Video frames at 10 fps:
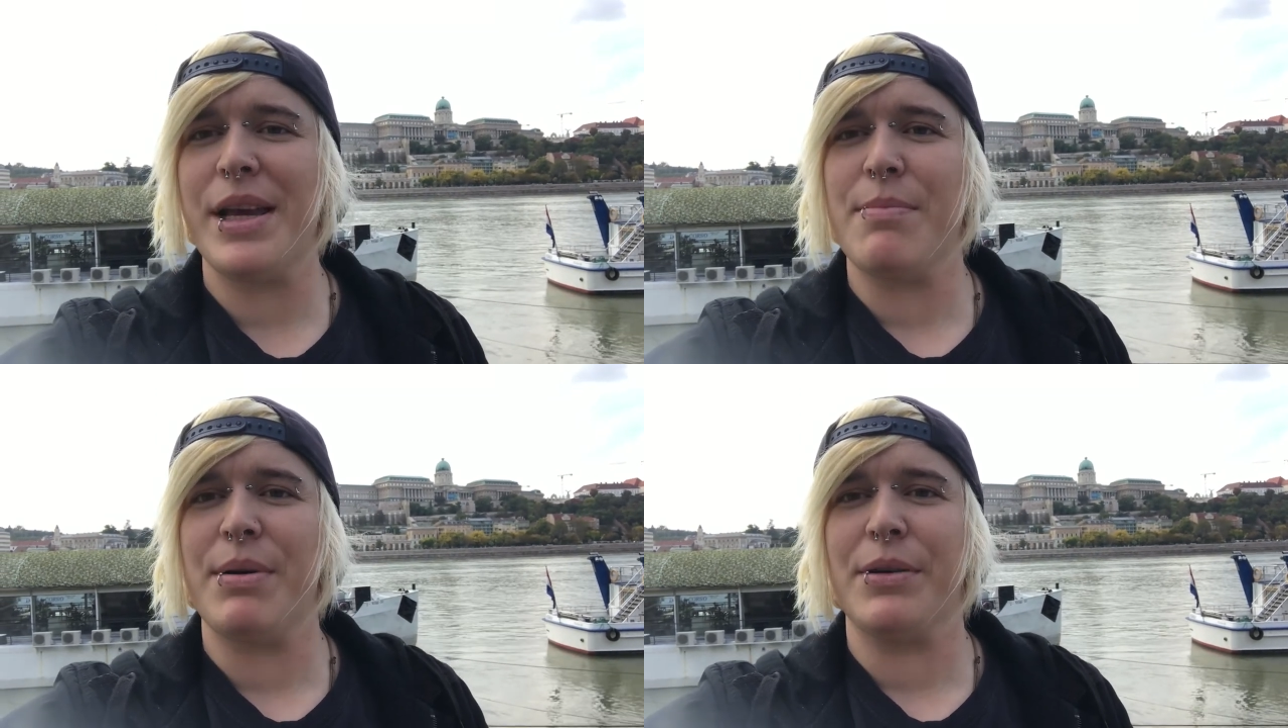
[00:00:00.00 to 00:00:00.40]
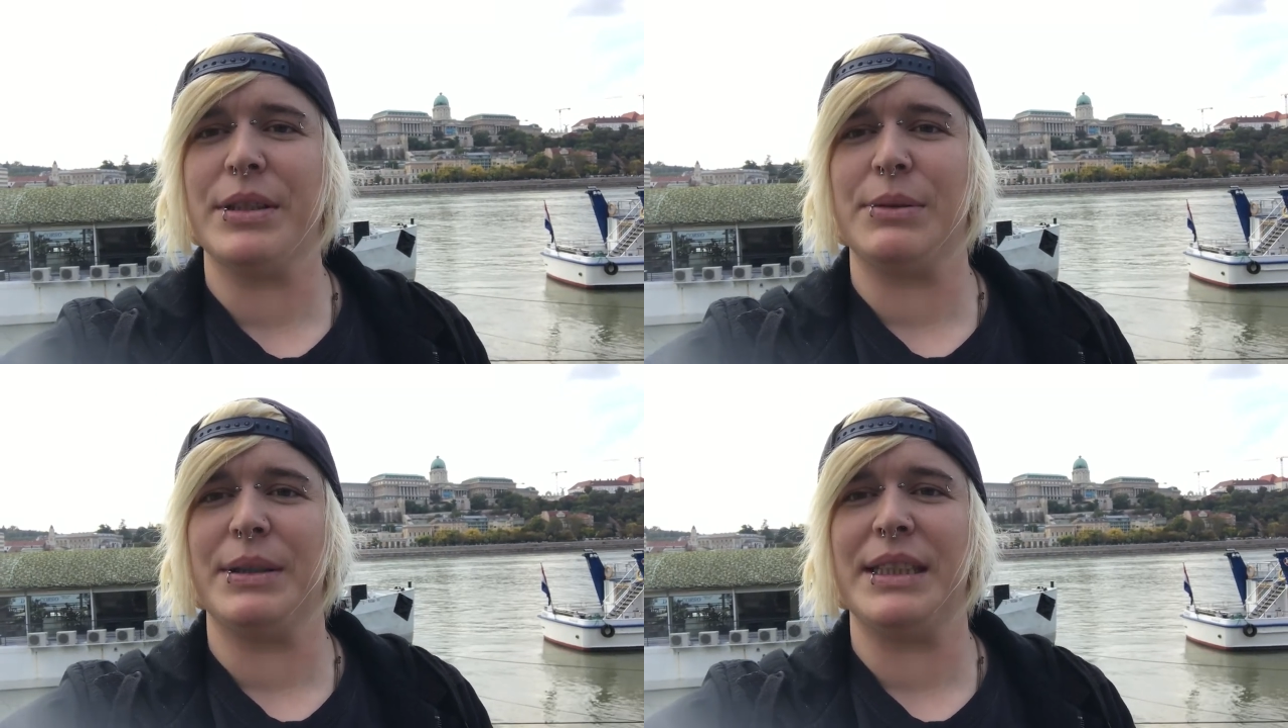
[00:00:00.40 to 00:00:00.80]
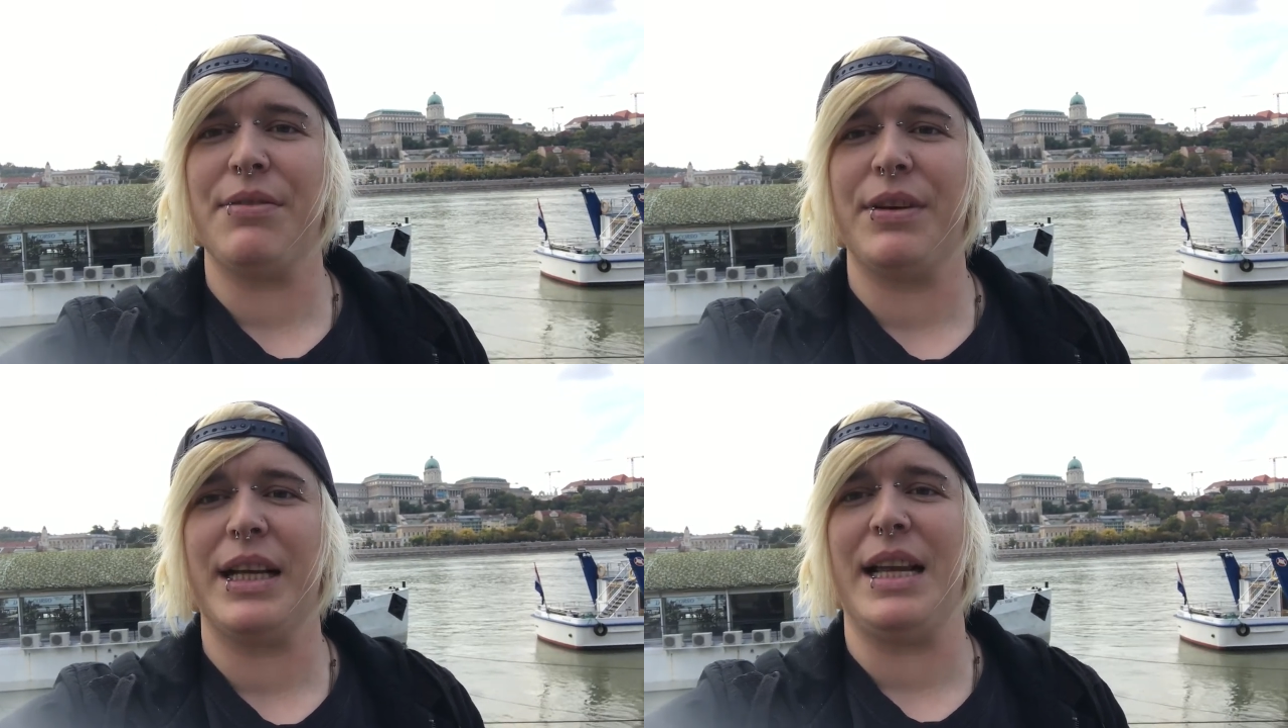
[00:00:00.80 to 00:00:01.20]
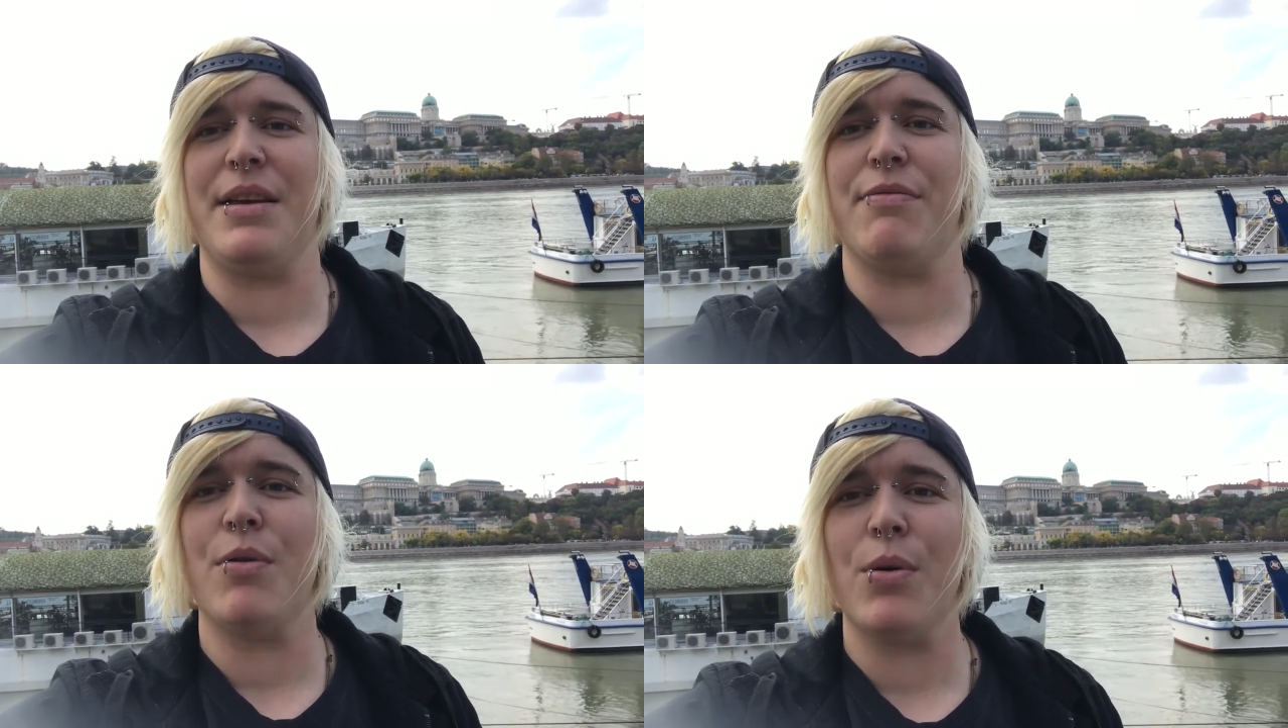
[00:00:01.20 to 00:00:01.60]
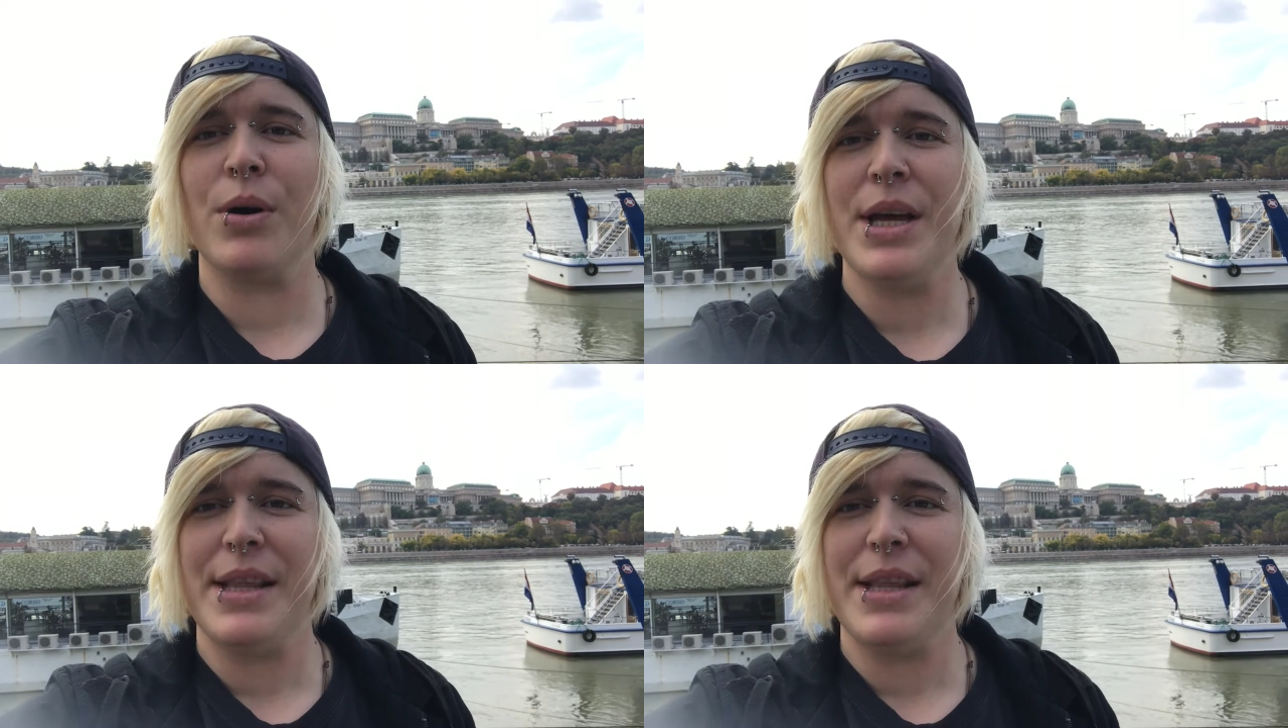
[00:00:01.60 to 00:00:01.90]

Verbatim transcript: he built specifically for